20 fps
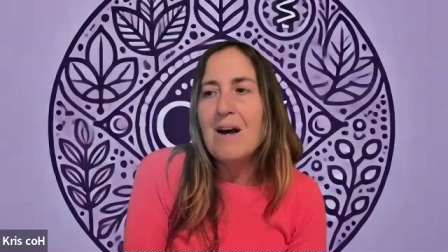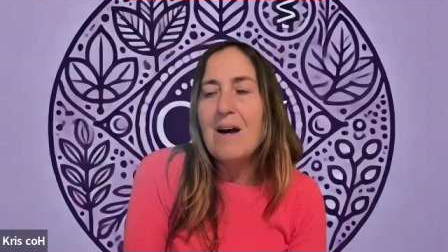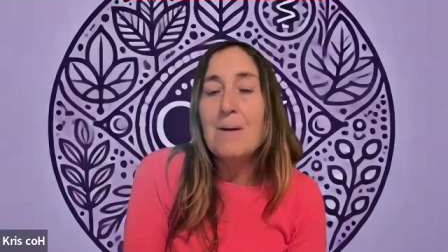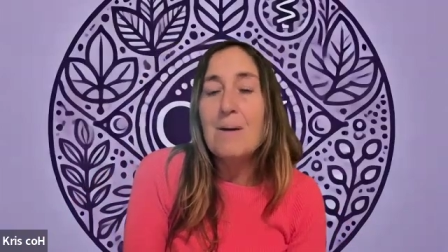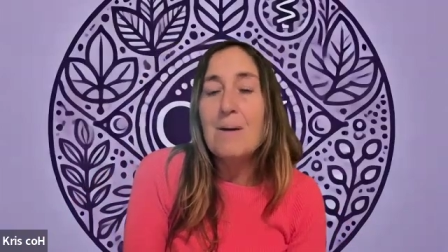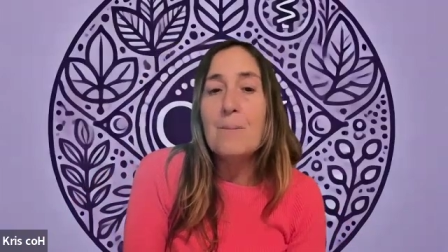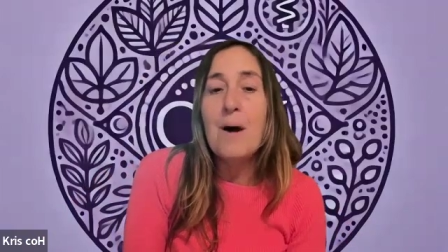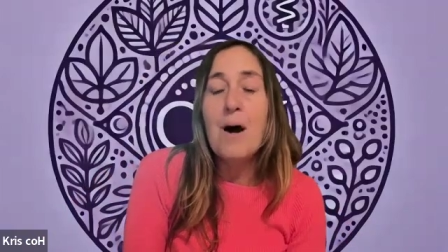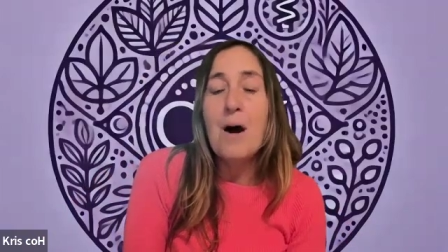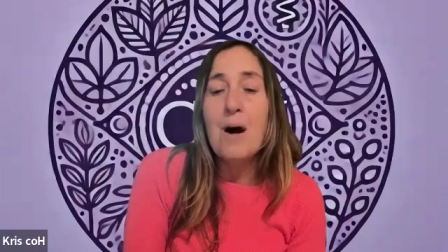
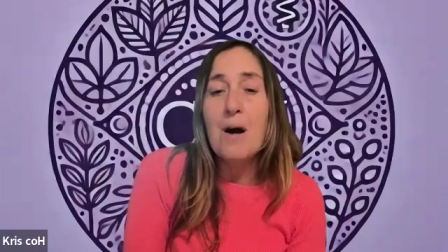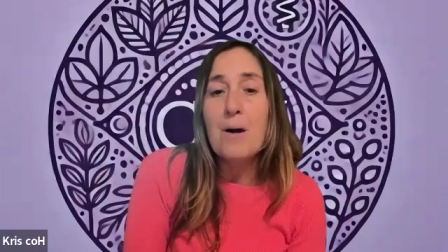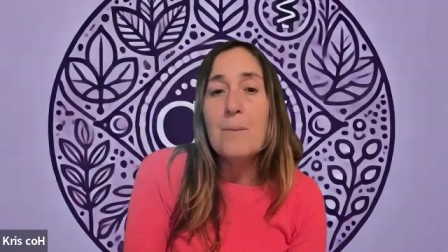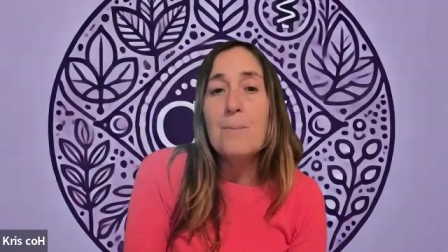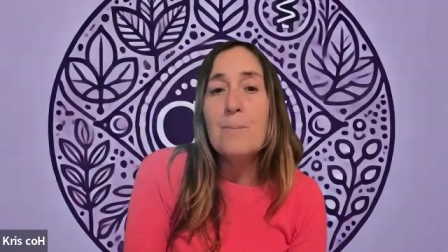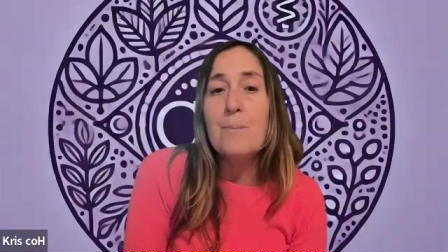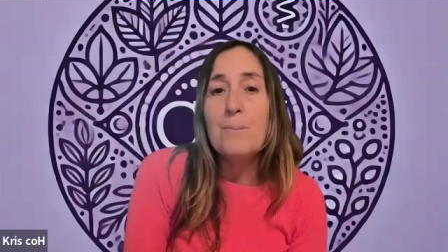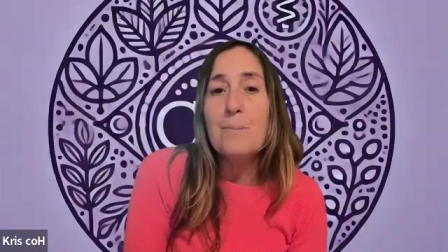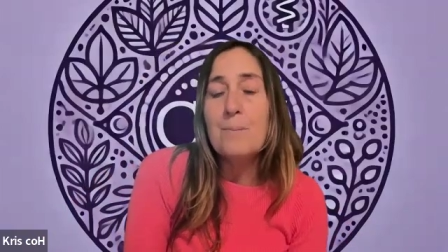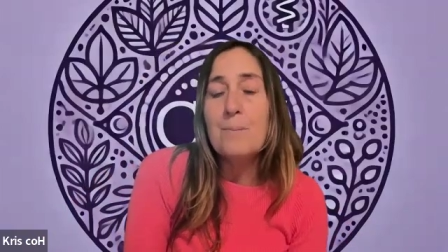
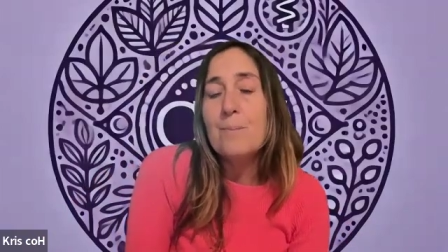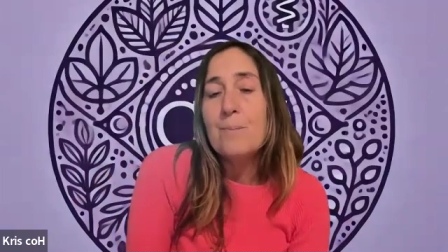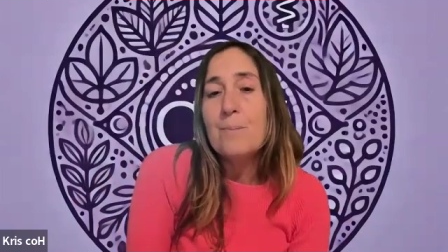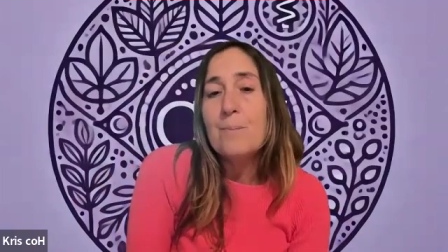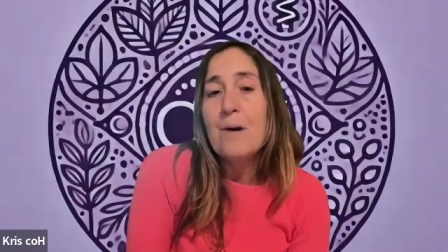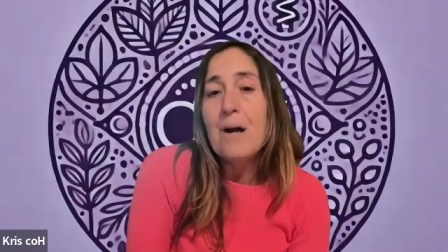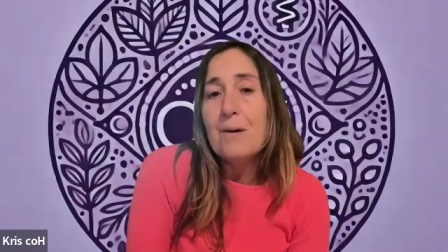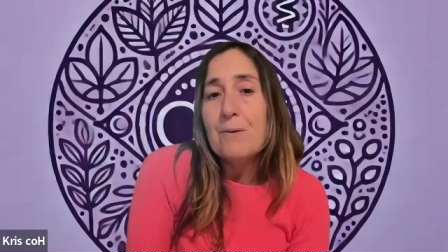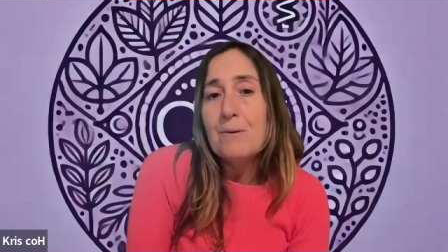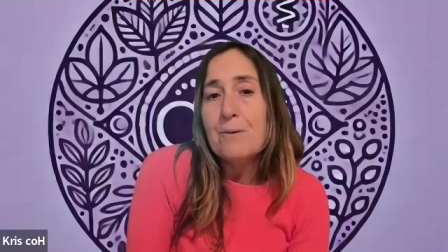our
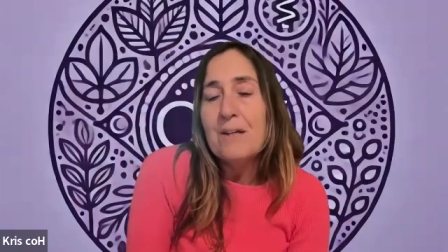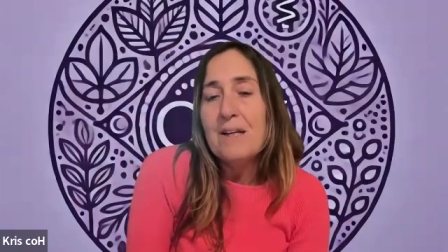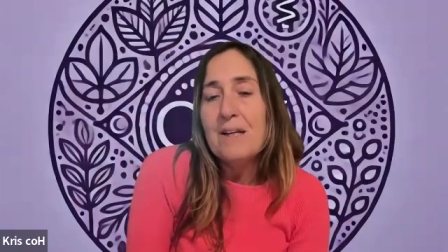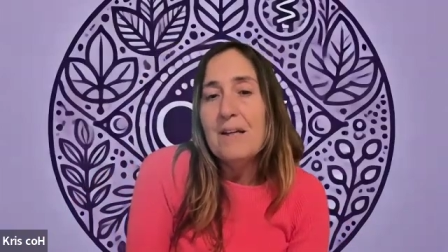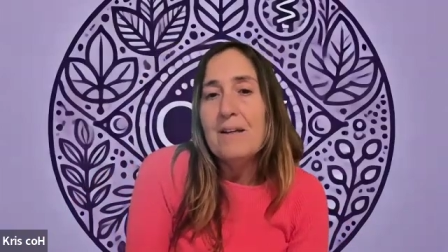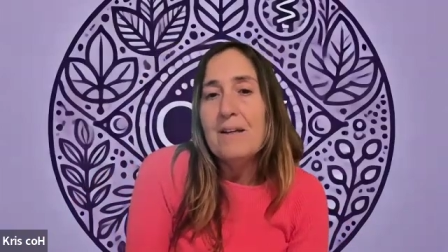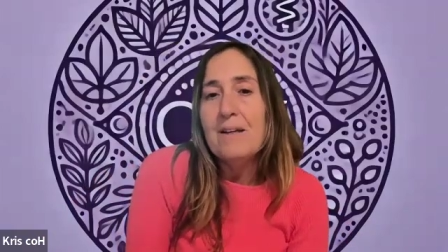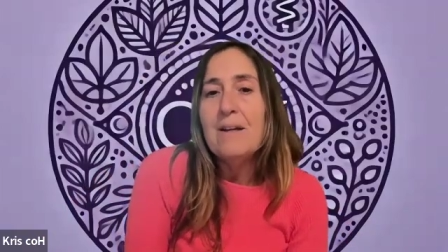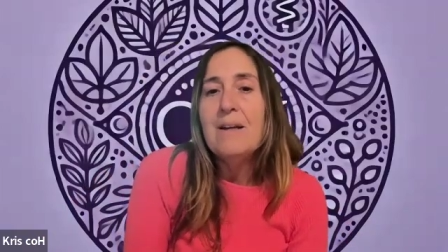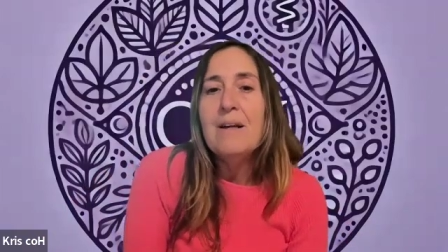
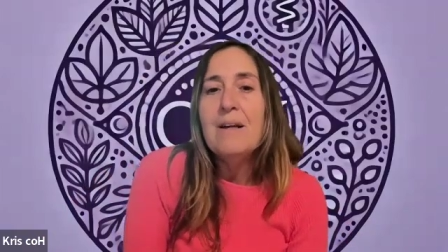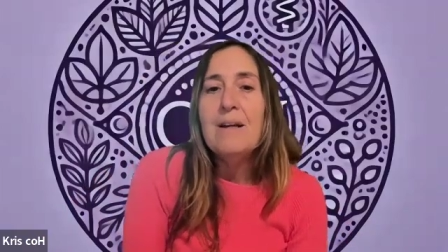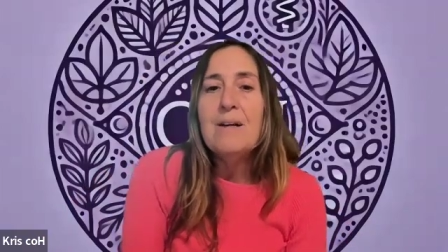Prakriti.